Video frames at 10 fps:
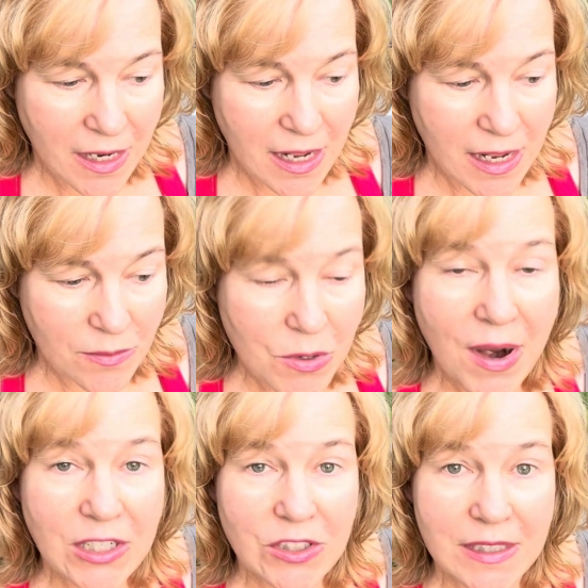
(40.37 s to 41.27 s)
who
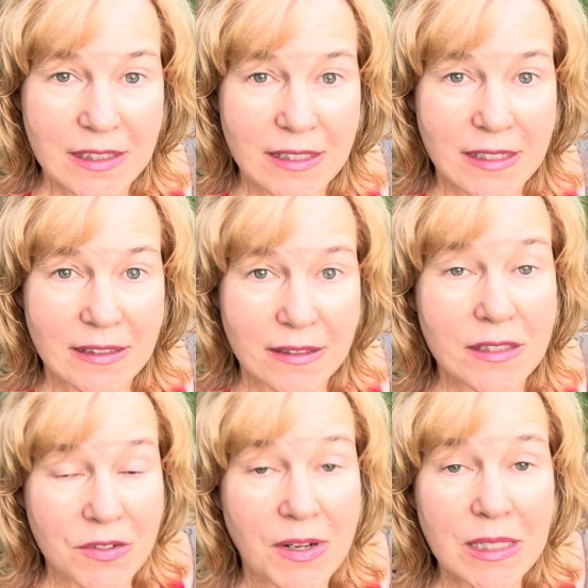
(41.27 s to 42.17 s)
actually
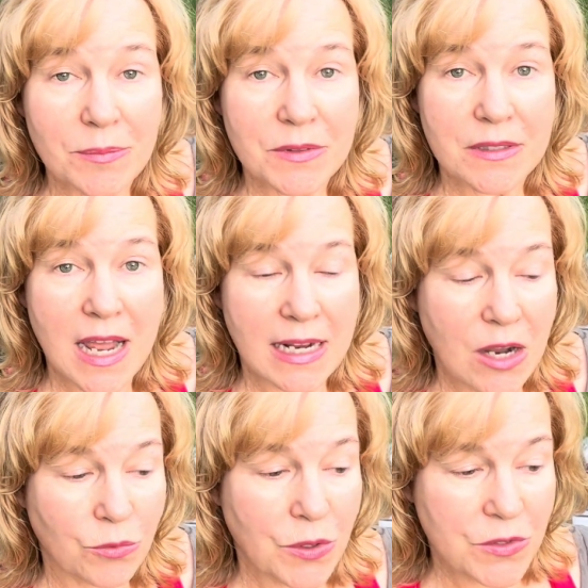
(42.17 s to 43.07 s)
developed
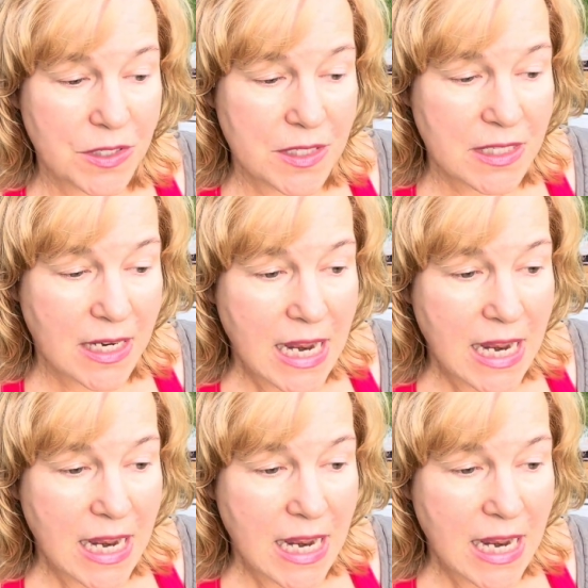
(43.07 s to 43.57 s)
knockout roses.